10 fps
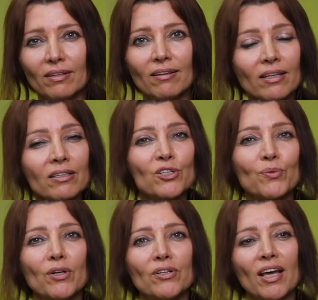The English
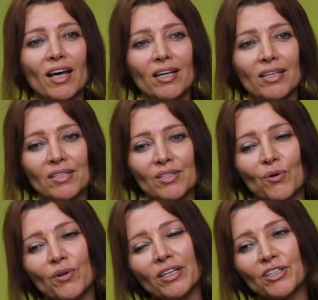word has
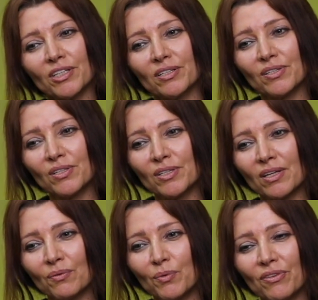connections
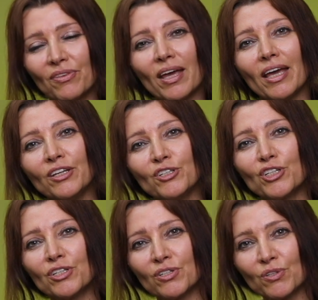with the
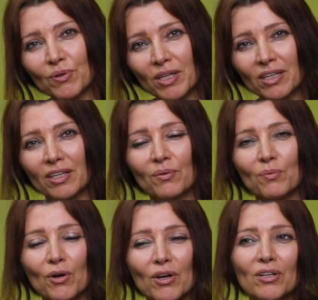ancient Greek
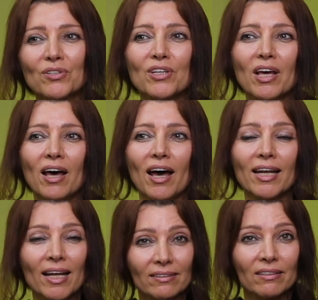word,
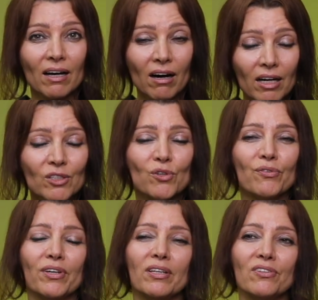and at the heart
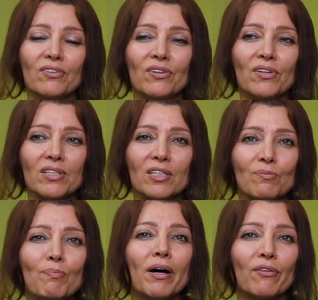of it, there
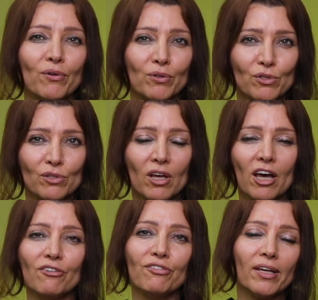is pathos,
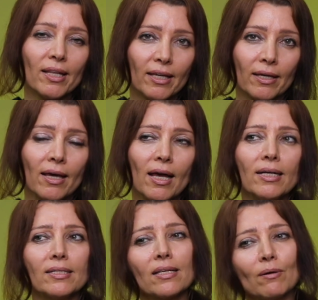feeling.
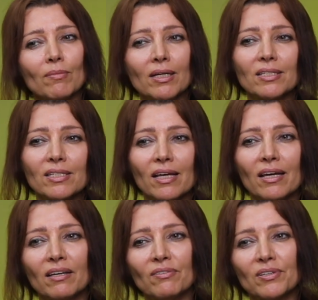Some might
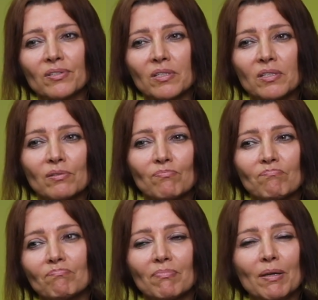say there's
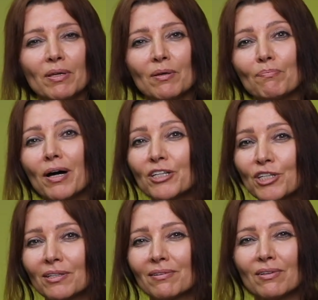maybe
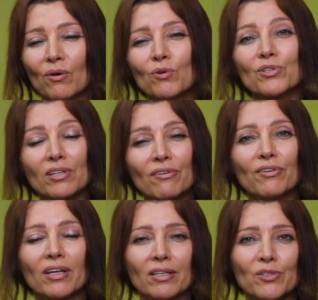passion or
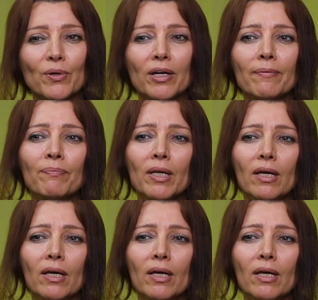suffering as well.